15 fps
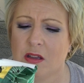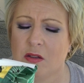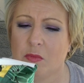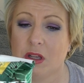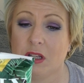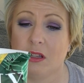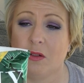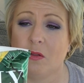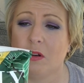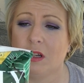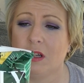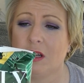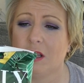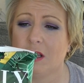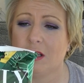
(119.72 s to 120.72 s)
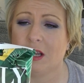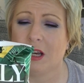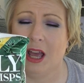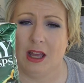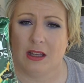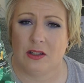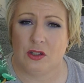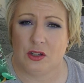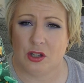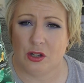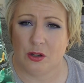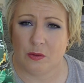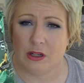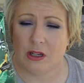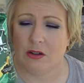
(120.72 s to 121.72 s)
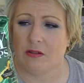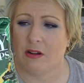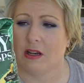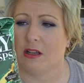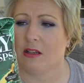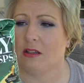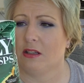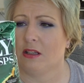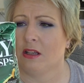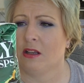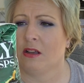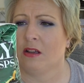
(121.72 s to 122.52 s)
because according to this it has two ingredients: